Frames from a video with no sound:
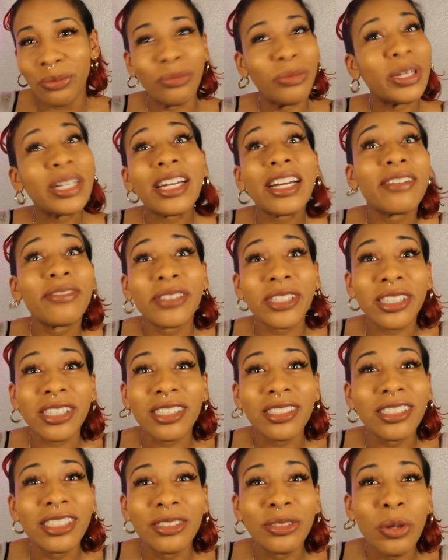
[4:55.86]

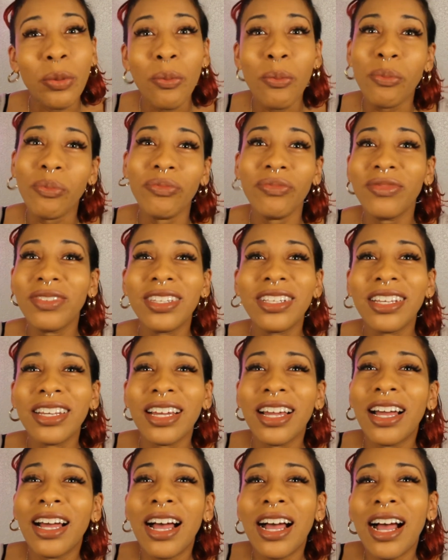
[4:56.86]
whatever, you know,
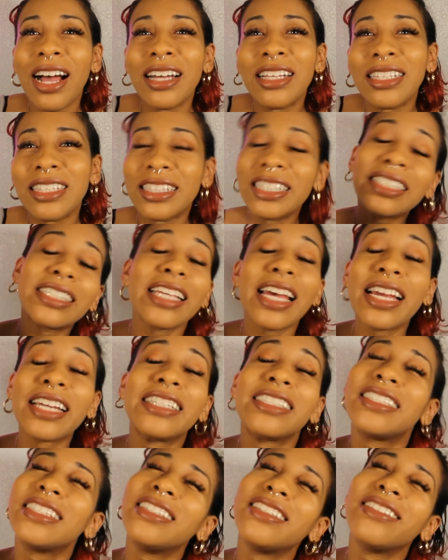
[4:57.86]

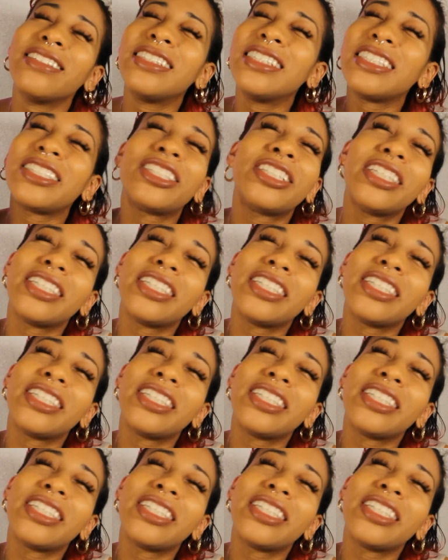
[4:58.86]
This